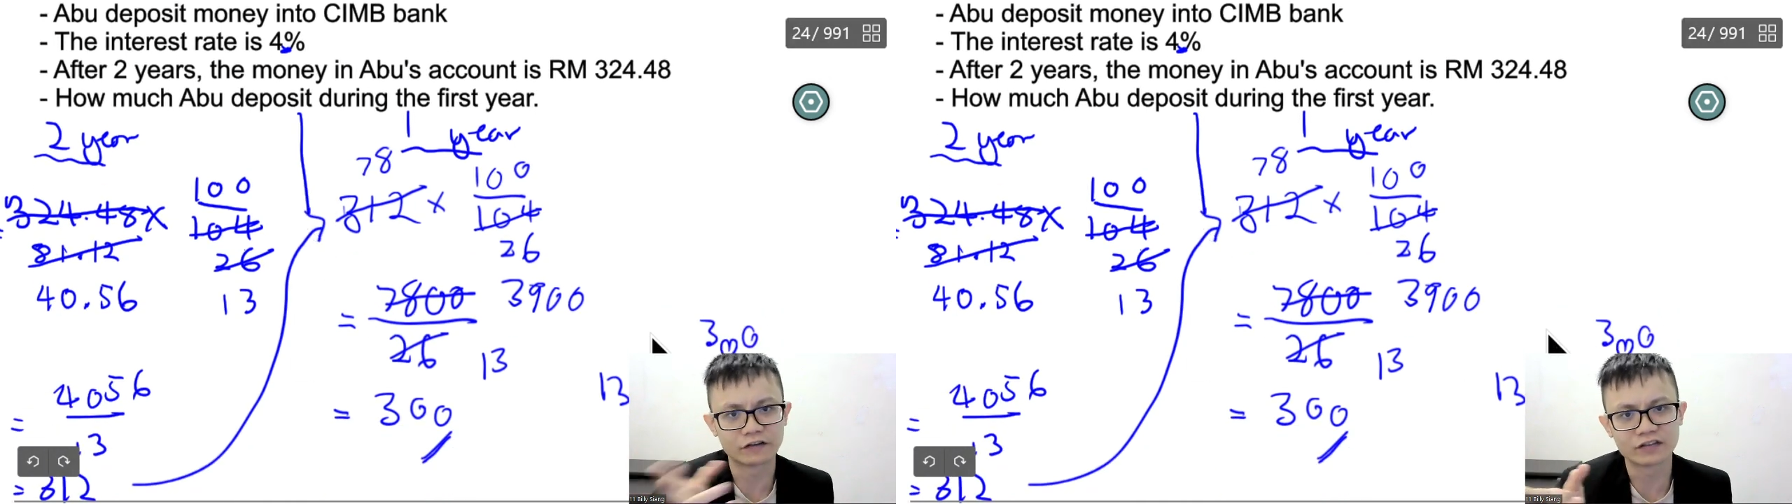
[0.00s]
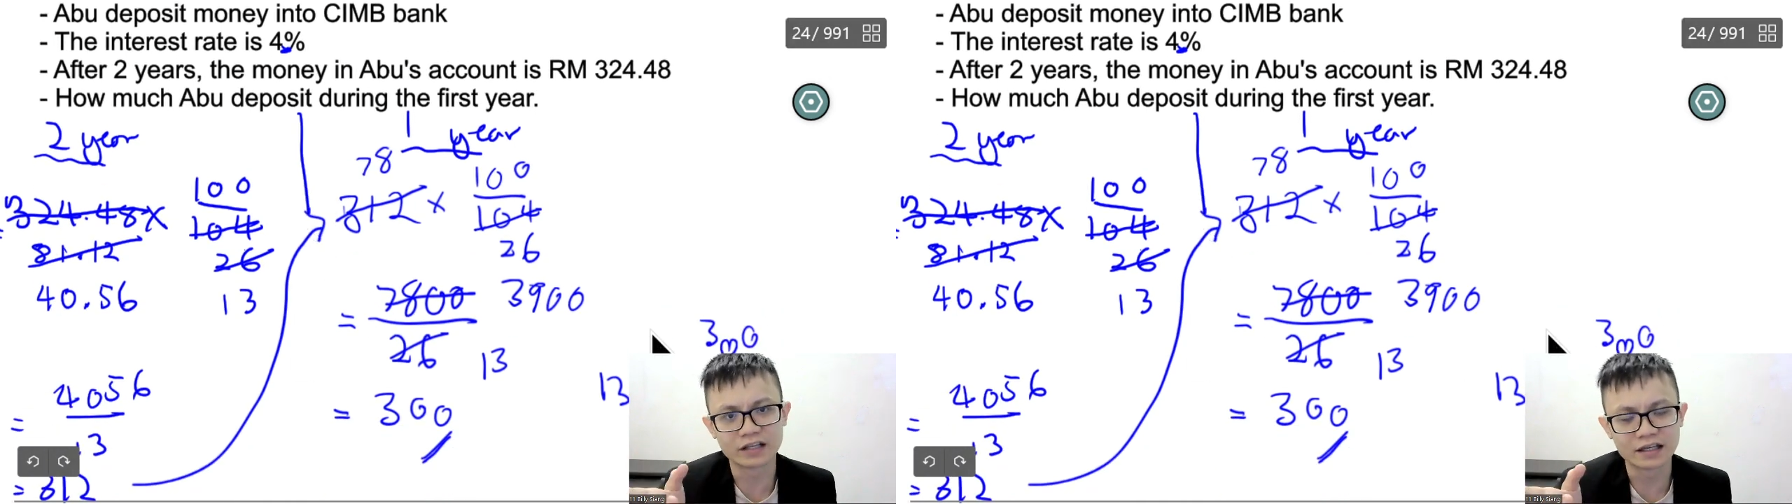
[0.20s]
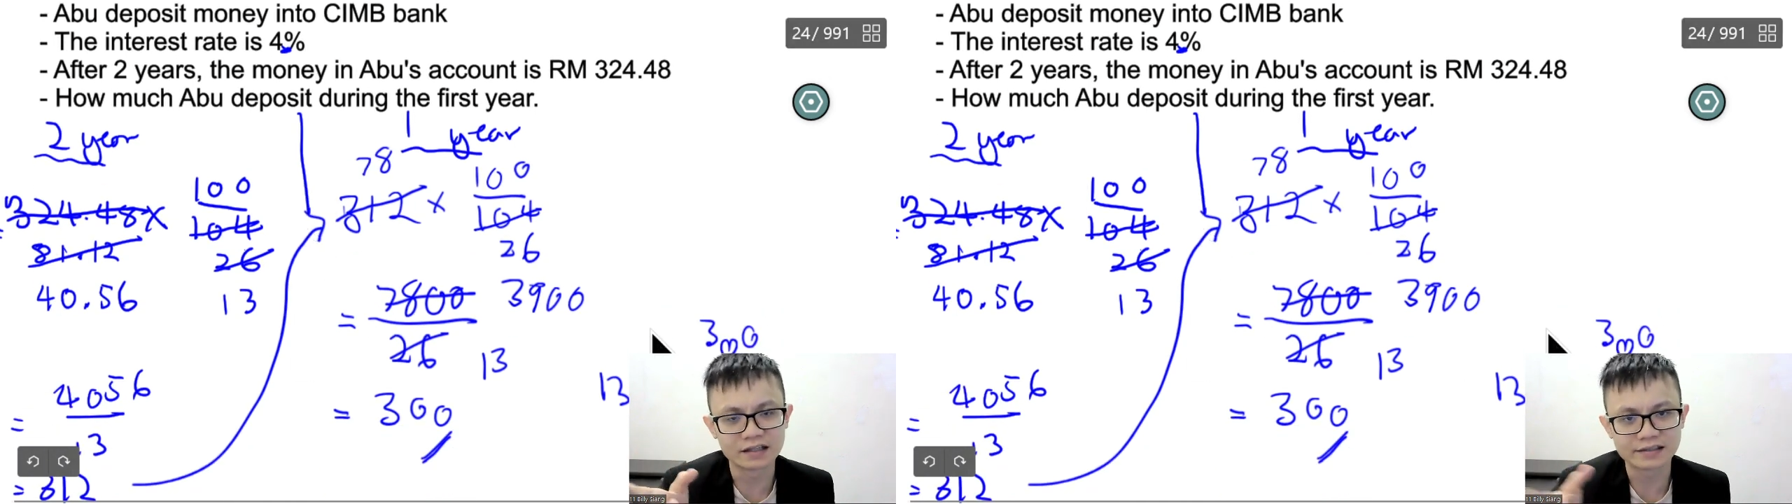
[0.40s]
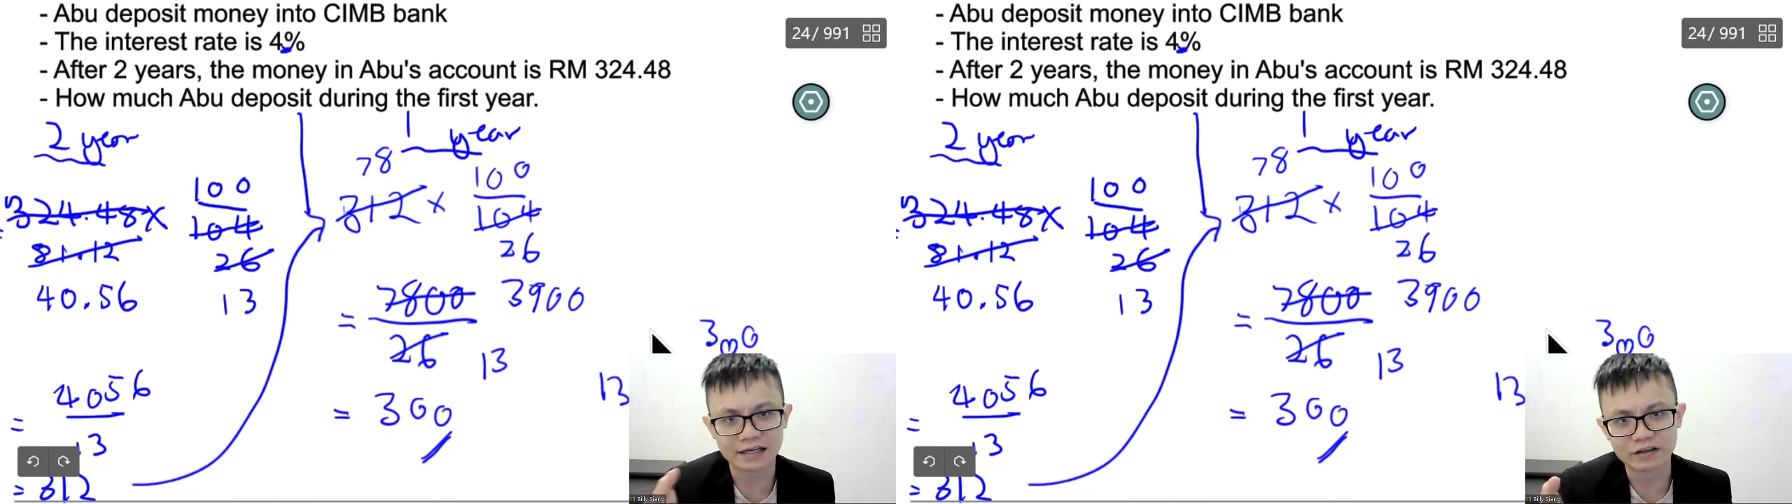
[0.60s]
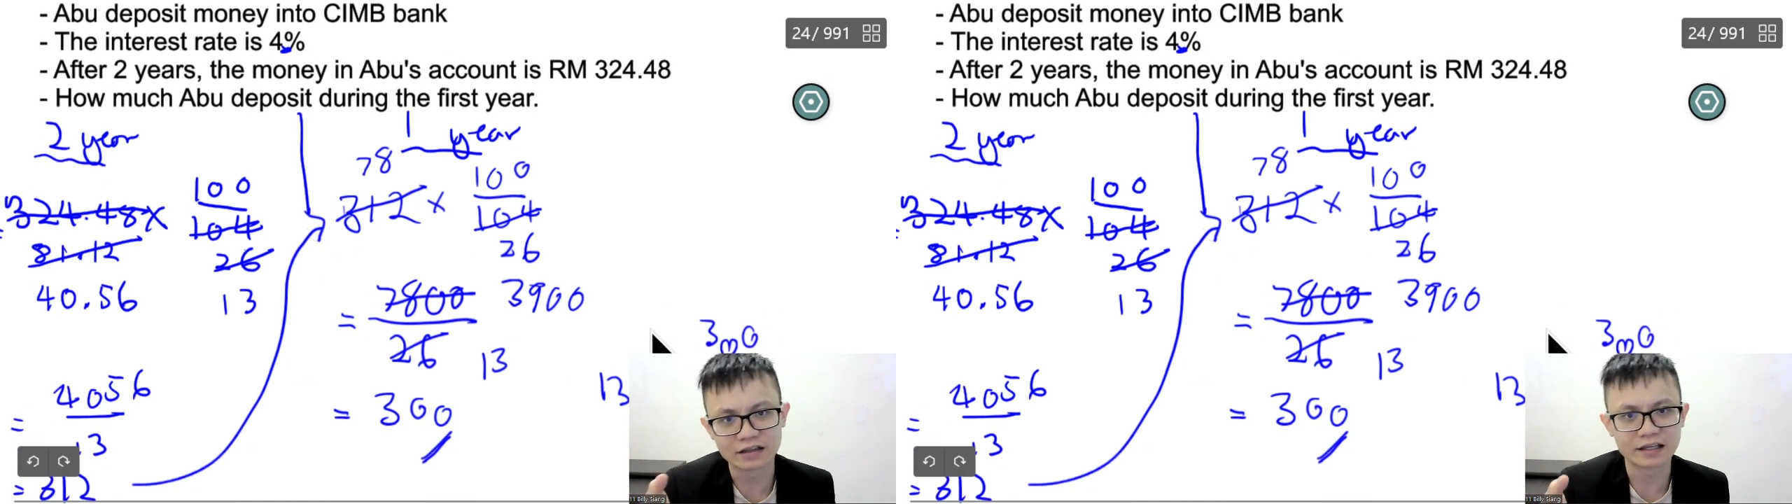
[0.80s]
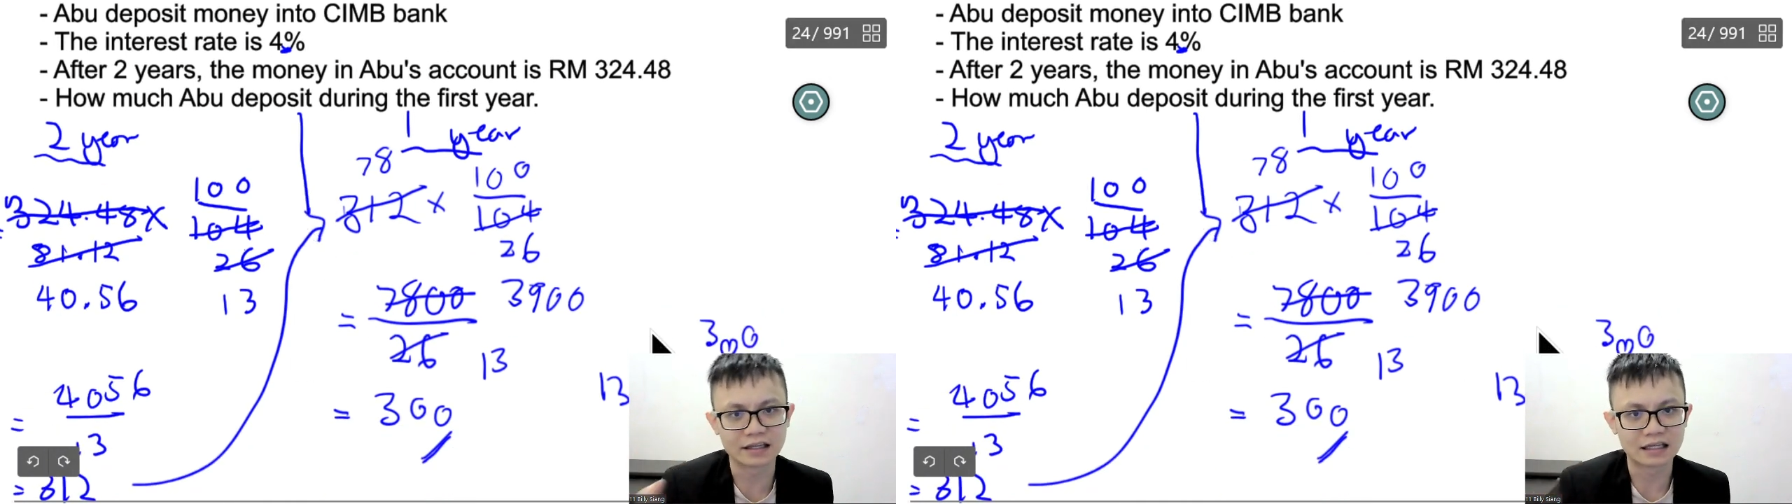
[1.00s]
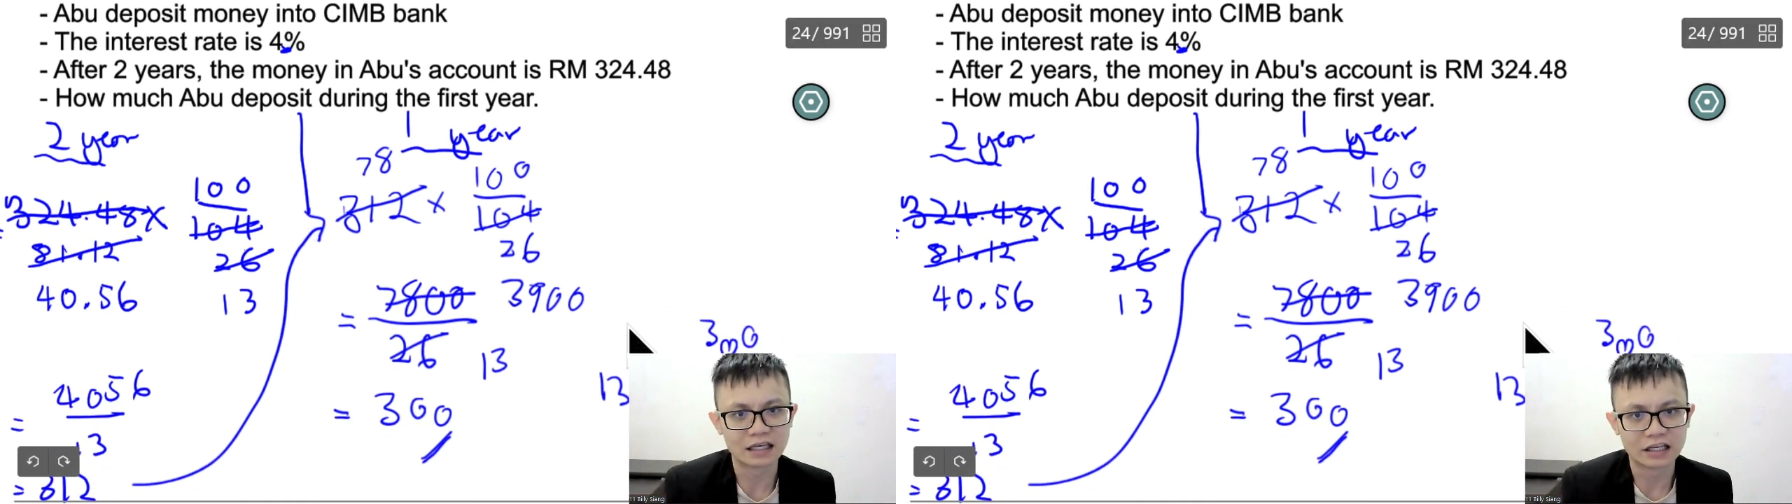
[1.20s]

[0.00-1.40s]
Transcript: 15, 17,